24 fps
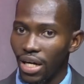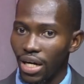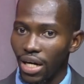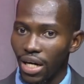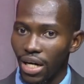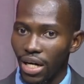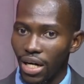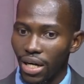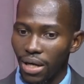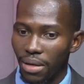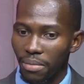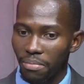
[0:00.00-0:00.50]

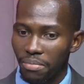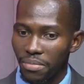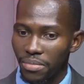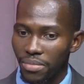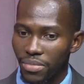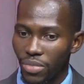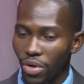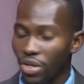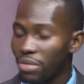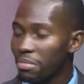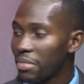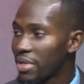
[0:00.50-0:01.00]

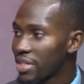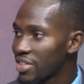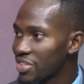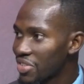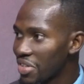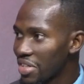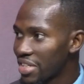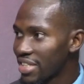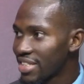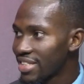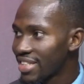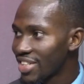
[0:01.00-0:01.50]
On my
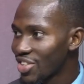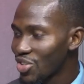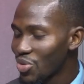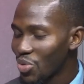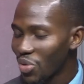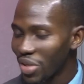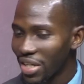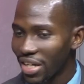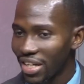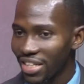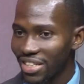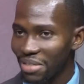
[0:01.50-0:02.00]
studies,
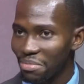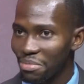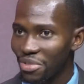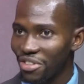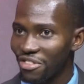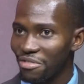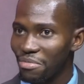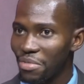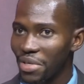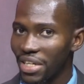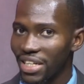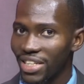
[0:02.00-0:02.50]
actually, I had a
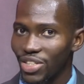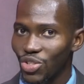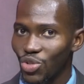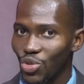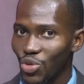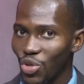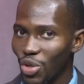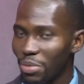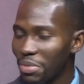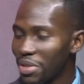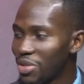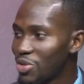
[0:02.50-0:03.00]
brief break to
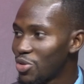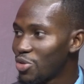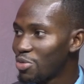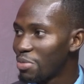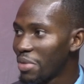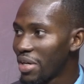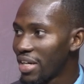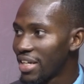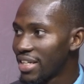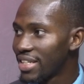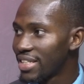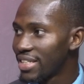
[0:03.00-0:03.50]
come and do
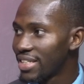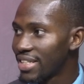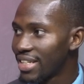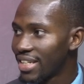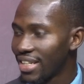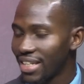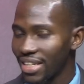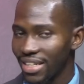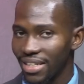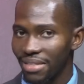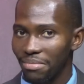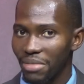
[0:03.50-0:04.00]
my
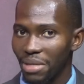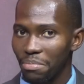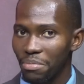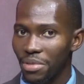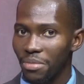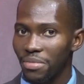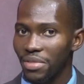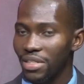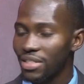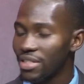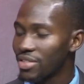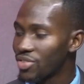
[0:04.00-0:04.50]

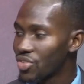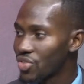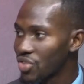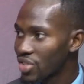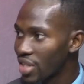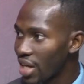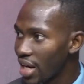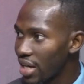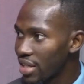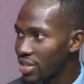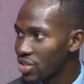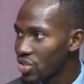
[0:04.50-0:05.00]
preliminary
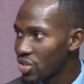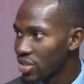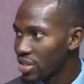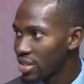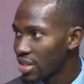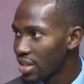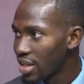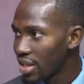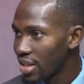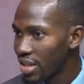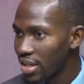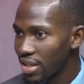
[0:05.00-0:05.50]
research
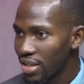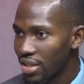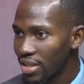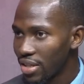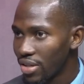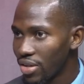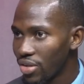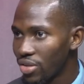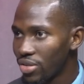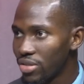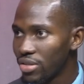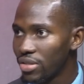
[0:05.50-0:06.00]

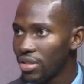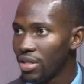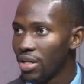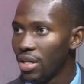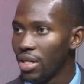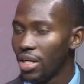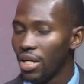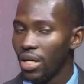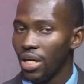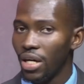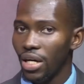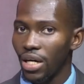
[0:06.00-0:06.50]
on
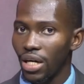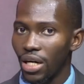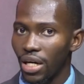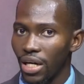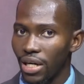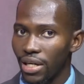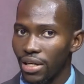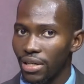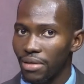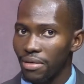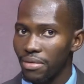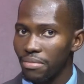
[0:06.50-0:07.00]

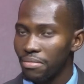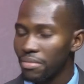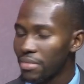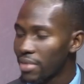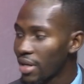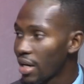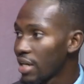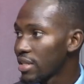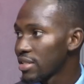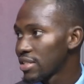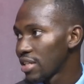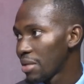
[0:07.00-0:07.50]

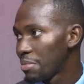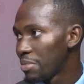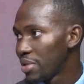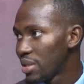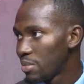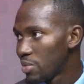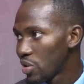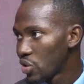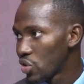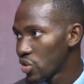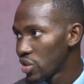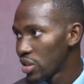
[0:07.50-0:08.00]
cancer
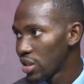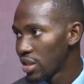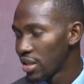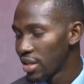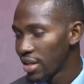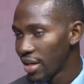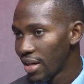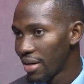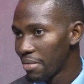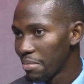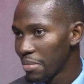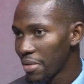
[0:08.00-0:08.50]
epidemiology in
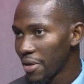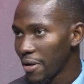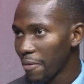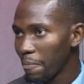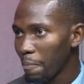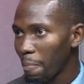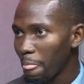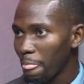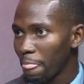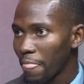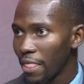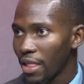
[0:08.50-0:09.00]
the Gambia.
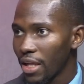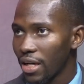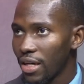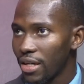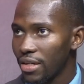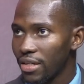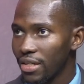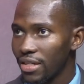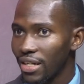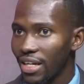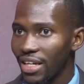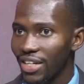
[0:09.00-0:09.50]

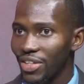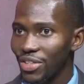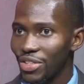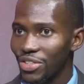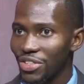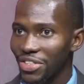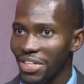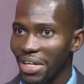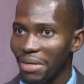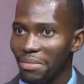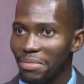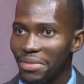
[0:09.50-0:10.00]
And then I
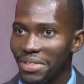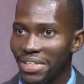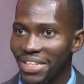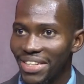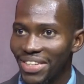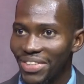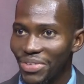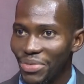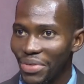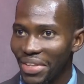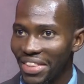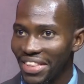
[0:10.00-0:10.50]
got trapped
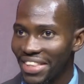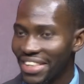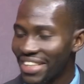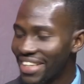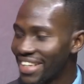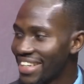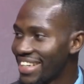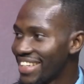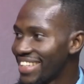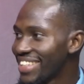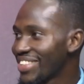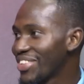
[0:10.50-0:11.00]
with
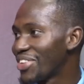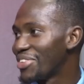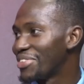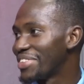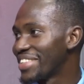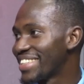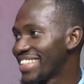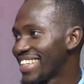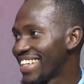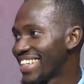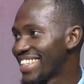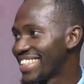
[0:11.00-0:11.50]
the
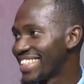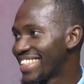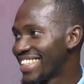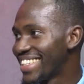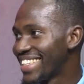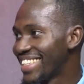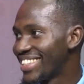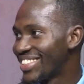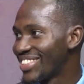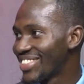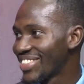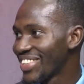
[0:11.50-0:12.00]

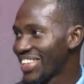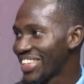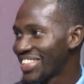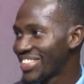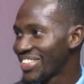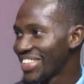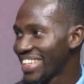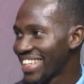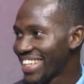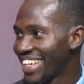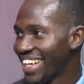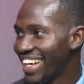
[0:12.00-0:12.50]
COVID-19. No. So
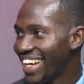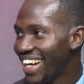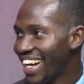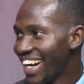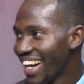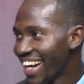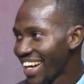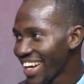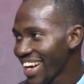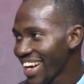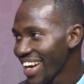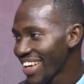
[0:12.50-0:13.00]
actually,
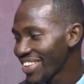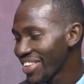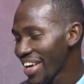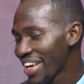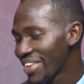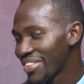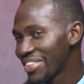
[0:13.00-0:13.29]
I